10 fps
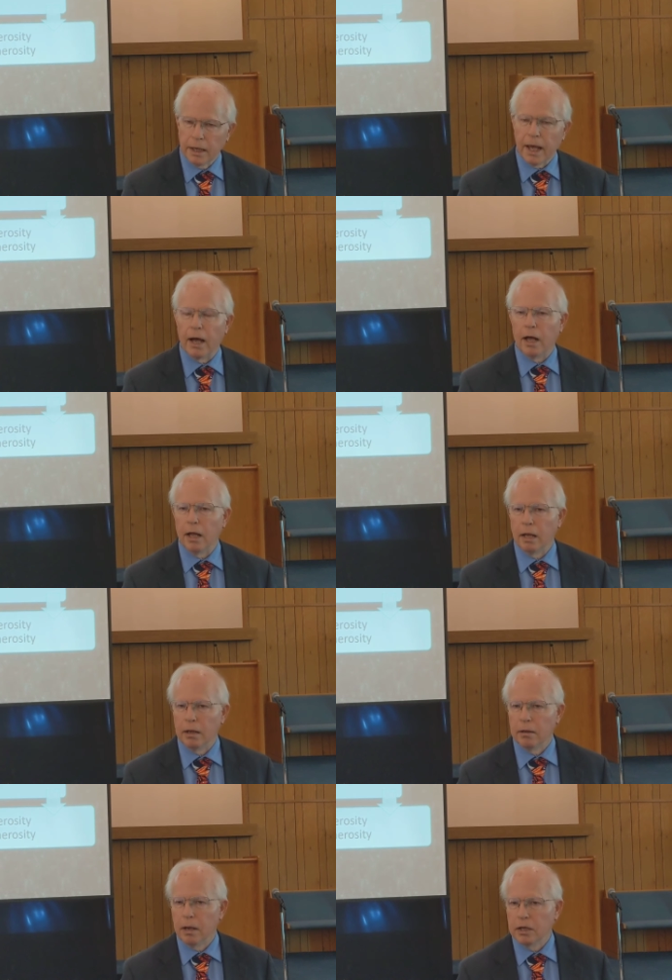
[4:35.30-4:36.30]
Now,
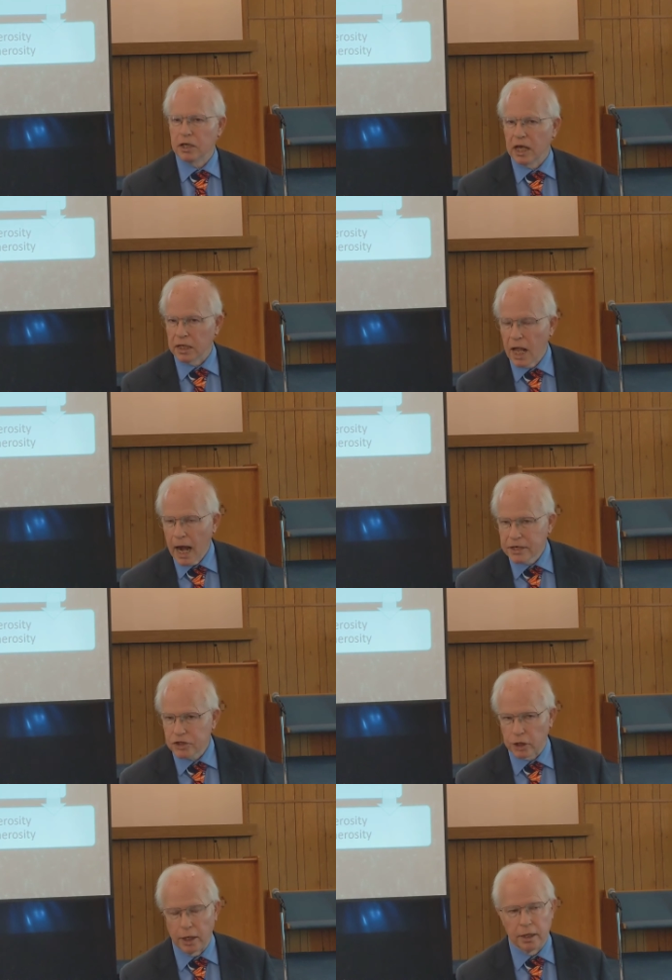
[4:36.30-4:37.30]

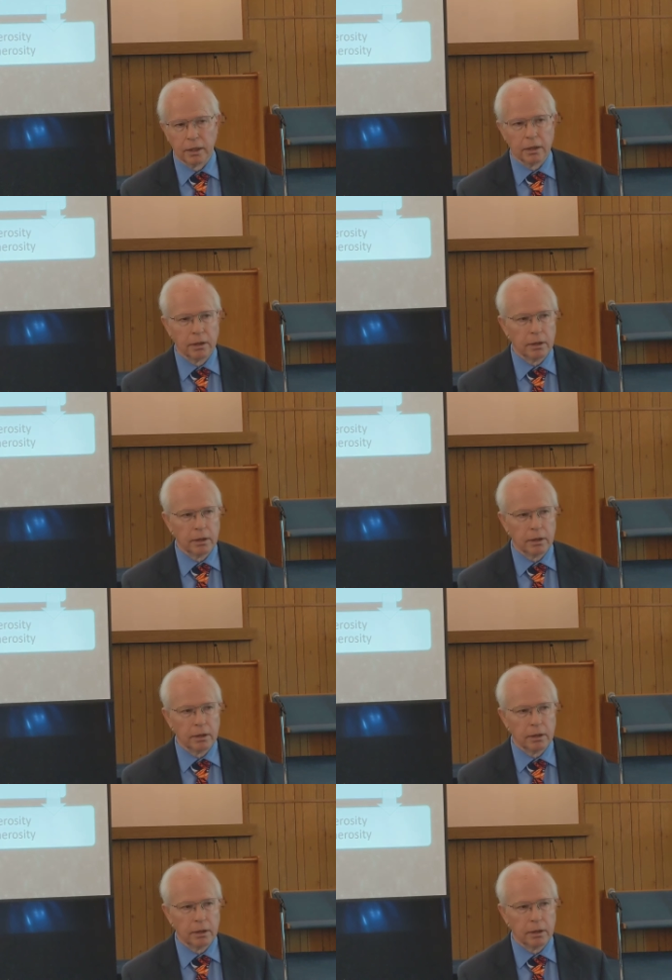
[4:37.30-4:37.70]
Elisha